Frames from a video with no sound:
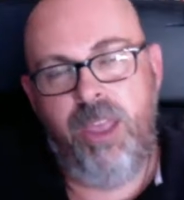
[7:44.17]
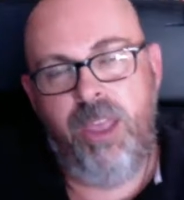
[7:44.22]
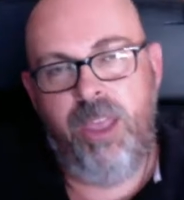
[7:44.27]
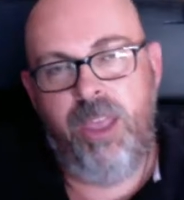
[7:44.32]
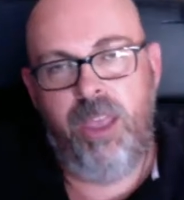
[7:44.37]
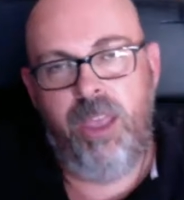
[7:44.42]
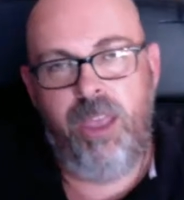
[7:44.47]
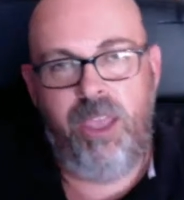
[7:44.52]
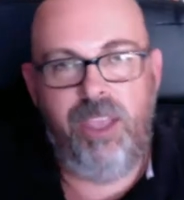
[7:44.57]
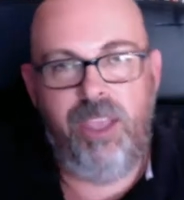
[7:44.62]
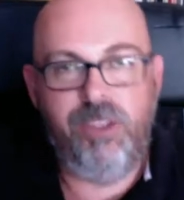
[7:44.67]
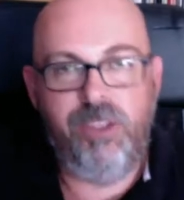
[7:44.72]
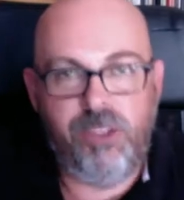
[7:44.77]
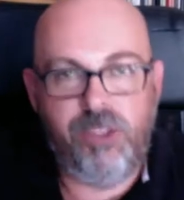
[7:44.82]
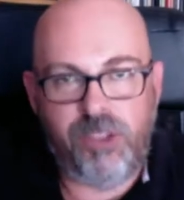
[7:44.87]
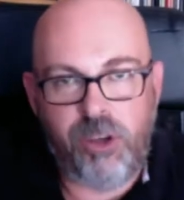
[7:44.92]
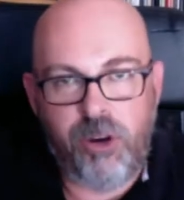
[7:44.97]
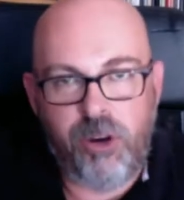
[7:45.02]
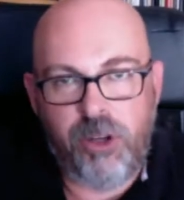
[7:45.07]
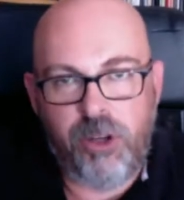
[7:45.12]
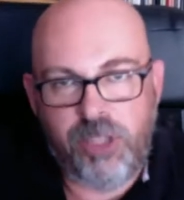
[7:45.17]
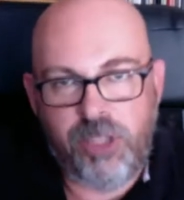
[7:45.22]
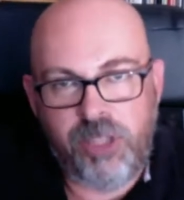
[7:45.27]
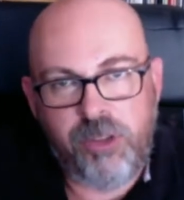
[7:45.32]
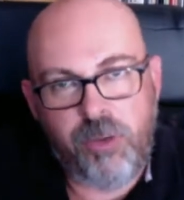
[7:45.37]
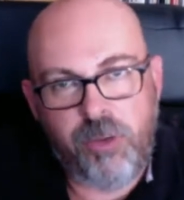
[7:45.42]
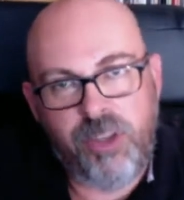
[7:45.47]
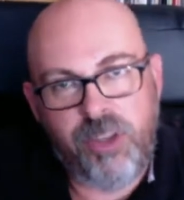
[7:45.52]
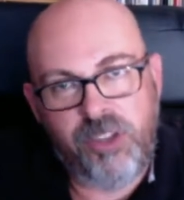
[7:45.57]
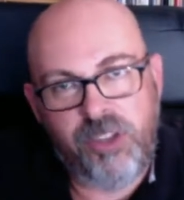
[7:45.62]
insert into the
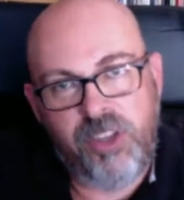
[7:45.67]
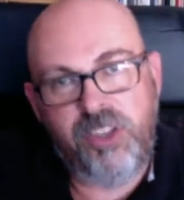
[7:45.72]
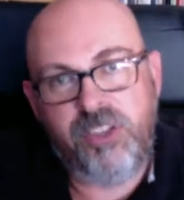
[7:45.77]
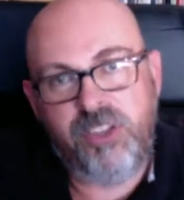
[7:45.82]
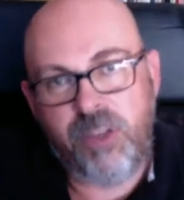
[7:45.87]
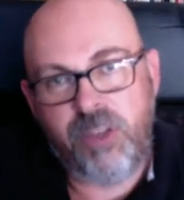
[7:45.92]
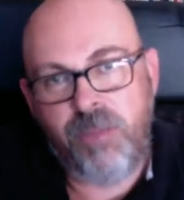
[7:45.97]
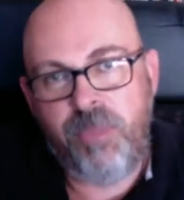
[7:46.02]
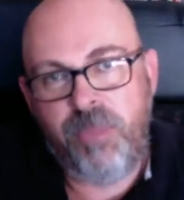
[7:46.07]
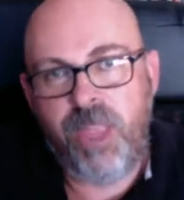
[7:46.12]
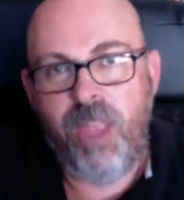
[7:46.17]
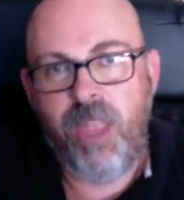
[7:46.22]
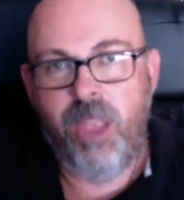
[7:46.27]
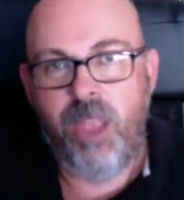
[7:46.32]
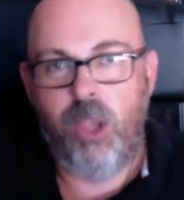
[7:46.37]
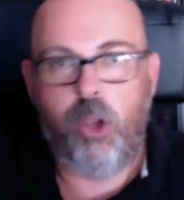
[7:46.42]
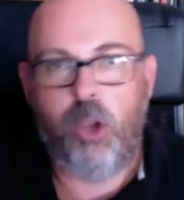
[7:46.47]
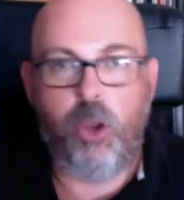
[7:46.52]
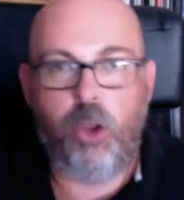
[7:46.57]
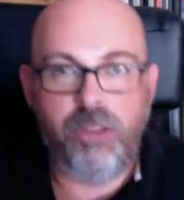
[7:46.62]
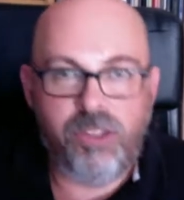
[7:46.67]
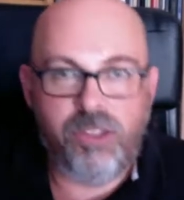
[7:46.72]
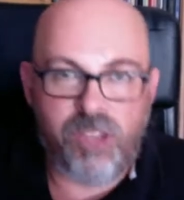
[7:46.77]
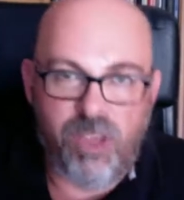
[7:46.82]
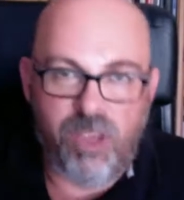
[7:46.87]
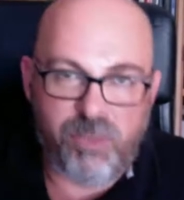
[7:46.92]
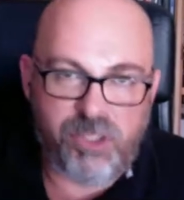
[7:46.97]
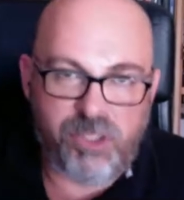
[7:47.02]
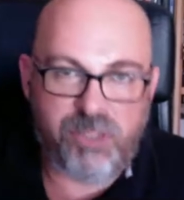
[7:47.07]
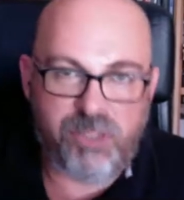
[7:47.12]
system
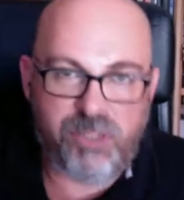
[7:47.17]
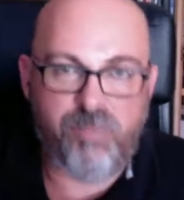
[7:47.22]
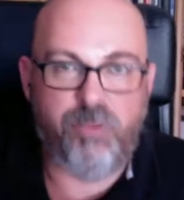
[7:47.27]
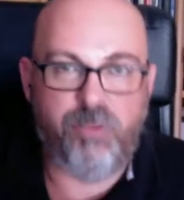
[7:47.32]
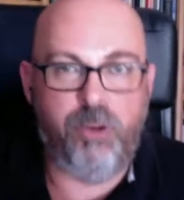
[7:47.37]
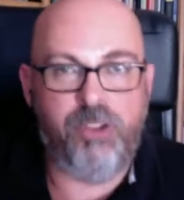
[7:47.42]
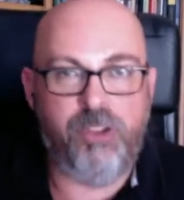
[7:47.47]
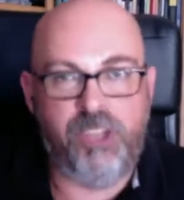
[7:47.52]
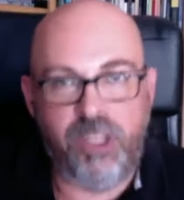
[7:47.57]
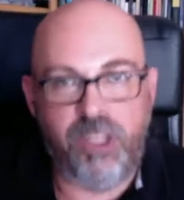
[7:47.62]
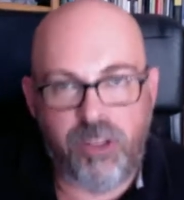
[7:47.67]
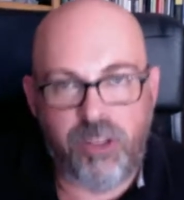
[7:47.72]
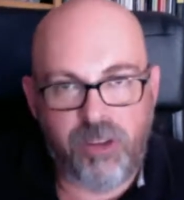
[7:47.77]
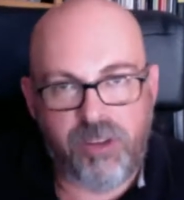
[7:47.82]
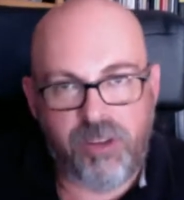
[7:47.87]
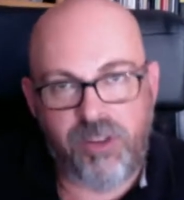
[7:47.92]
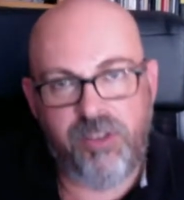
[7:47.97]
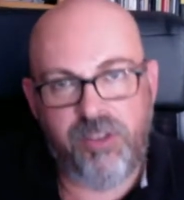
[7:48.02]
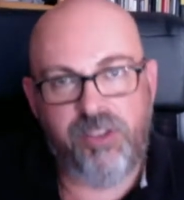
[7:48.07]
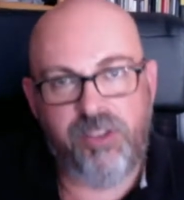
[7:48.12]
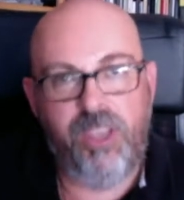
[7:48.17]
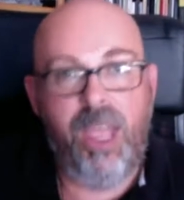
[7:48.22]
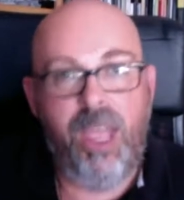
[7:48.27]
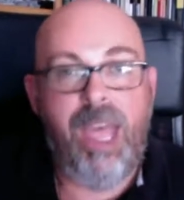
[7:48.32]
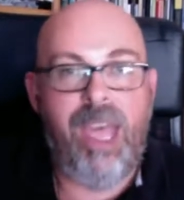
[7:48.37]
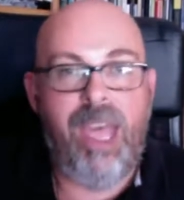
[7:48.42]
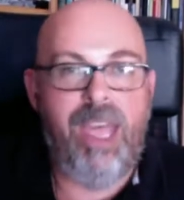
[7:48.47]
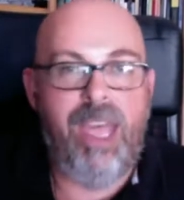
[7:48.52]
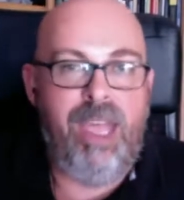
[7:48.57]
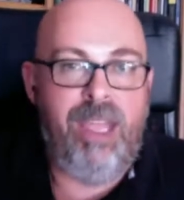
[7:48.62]
concepts, procedures,
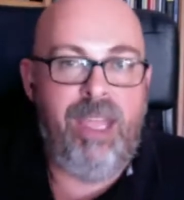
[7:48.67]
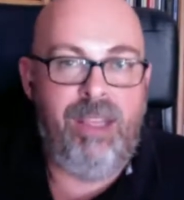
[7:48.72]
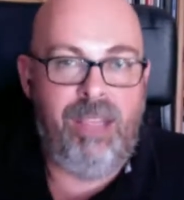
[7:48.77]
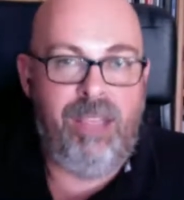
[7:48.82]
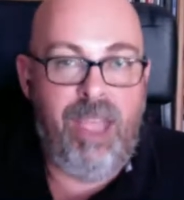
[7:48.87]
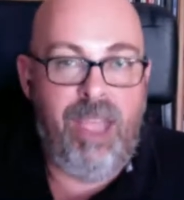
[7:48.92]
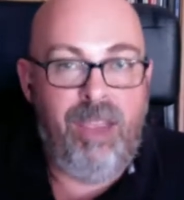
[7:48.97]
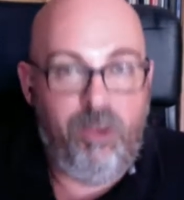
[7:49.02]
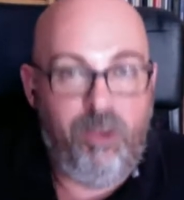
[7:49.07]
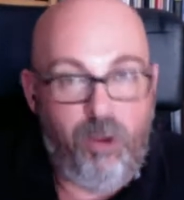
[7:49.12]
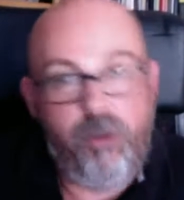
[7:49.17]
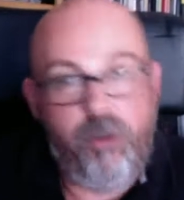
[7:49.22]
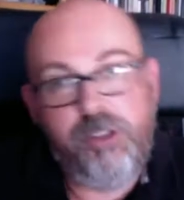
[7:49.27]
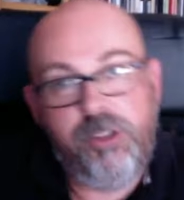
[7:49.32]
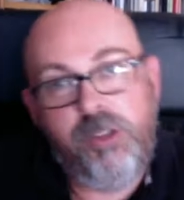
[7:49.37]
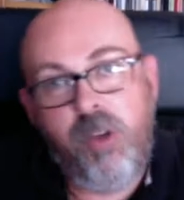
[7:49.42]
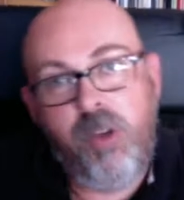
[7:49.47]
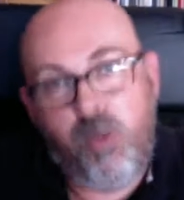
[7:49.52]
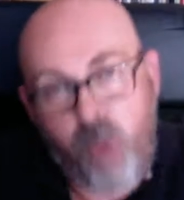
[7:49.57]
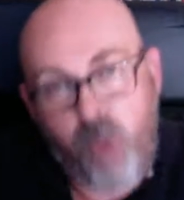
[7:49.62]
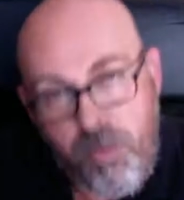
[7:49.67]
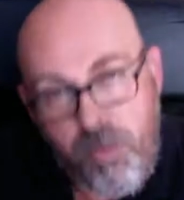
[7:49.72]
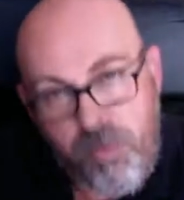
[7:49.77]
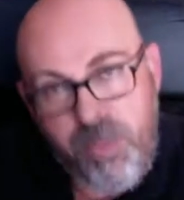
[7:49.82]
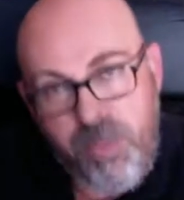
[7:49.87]
and also equipment